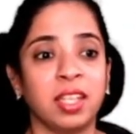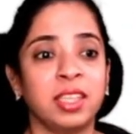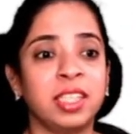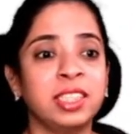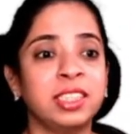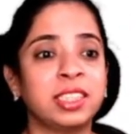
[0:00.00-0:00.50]

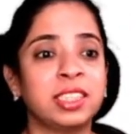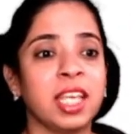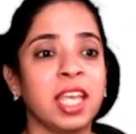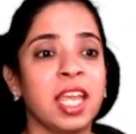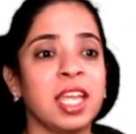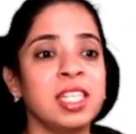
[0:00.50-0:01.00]
this
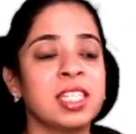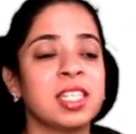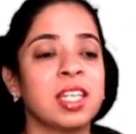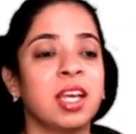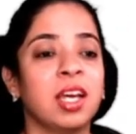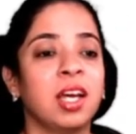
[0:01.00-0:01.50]
is
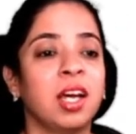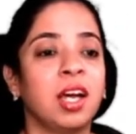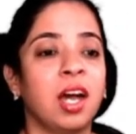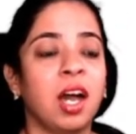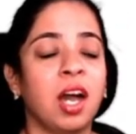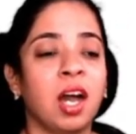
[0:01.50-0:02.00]

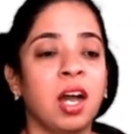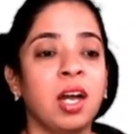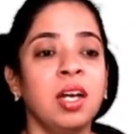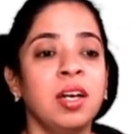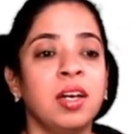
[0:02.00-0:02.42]
a